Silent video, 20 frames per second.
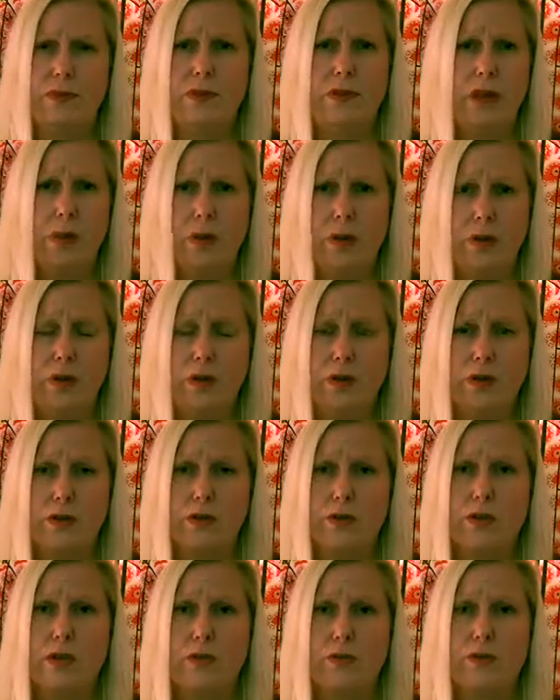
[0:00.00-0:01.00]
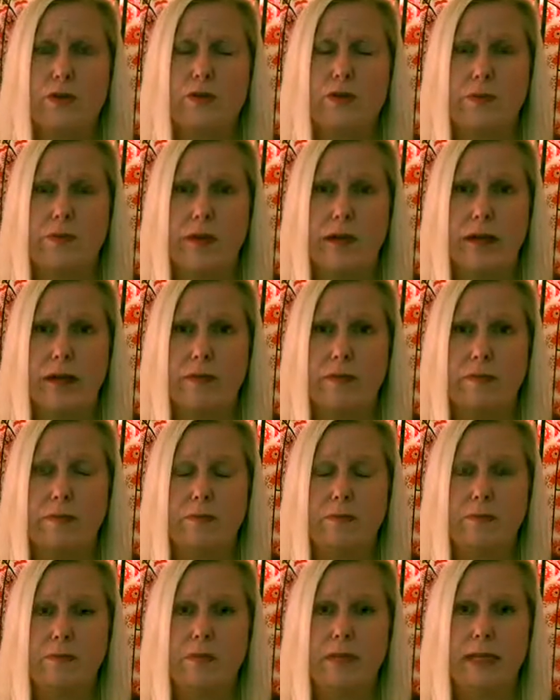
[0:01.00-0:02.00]
they weren't hers. They were from my
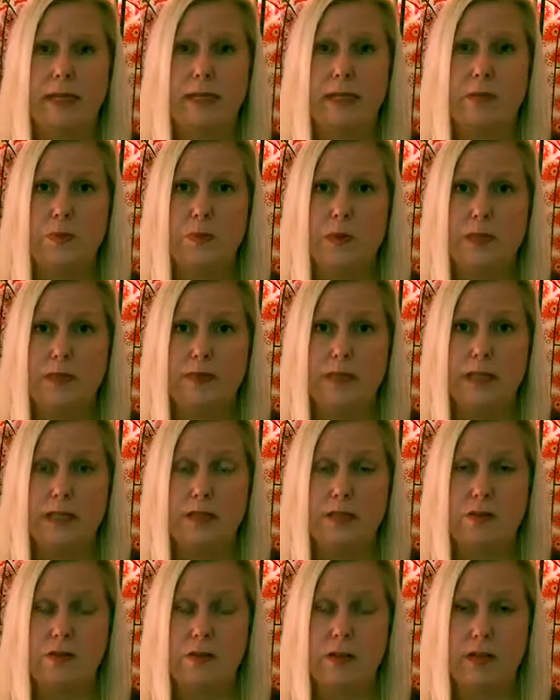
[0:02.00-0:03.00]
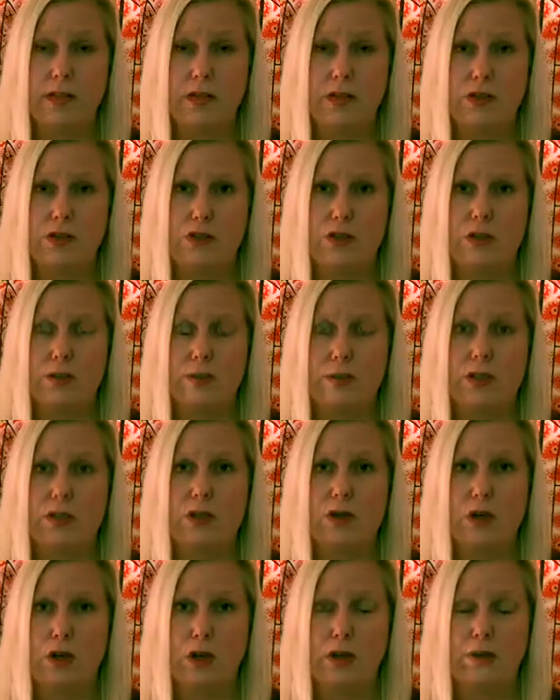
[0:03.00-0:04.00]
dad's previous relationships
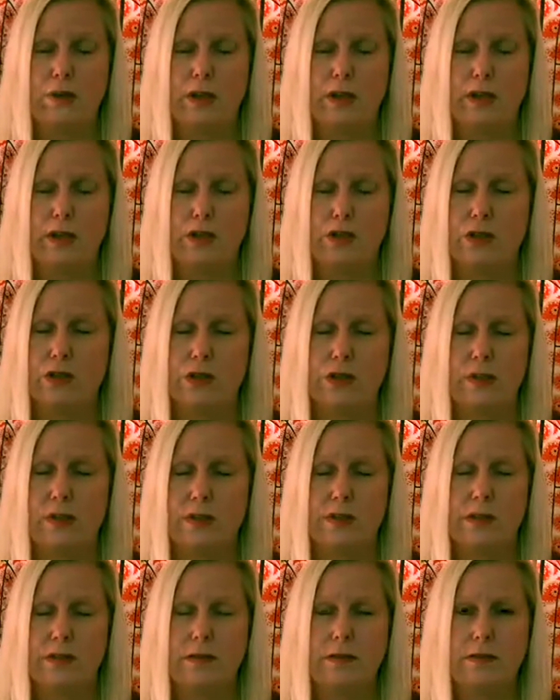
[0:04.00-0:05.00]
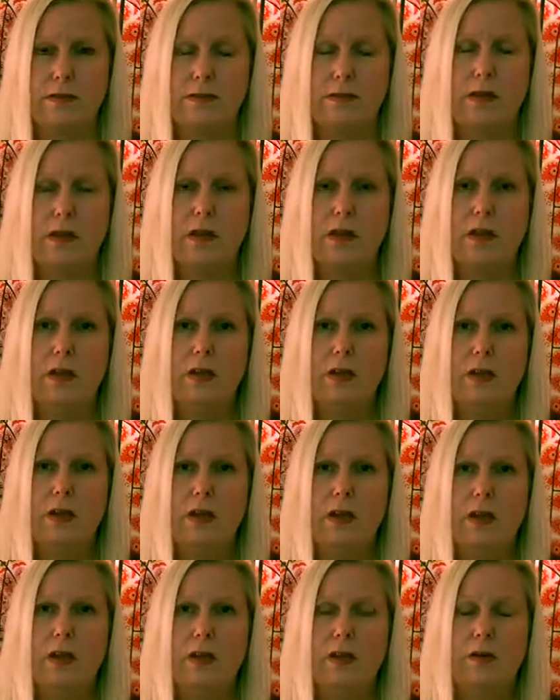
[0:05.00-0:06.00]
and current relationships.
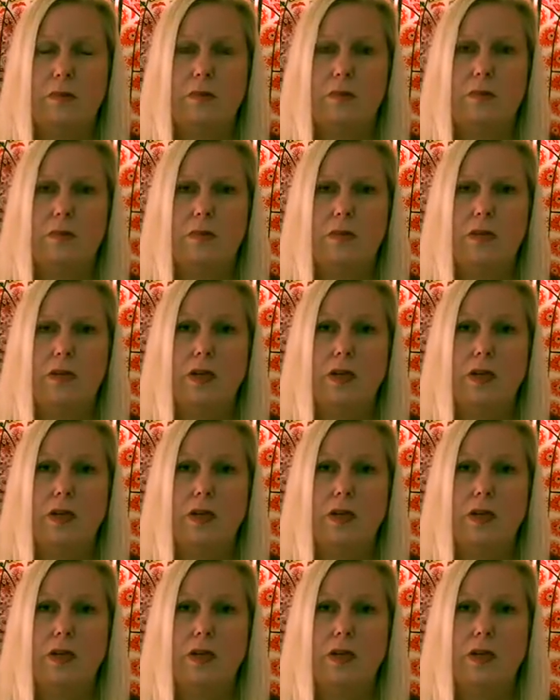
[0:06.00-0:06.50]
But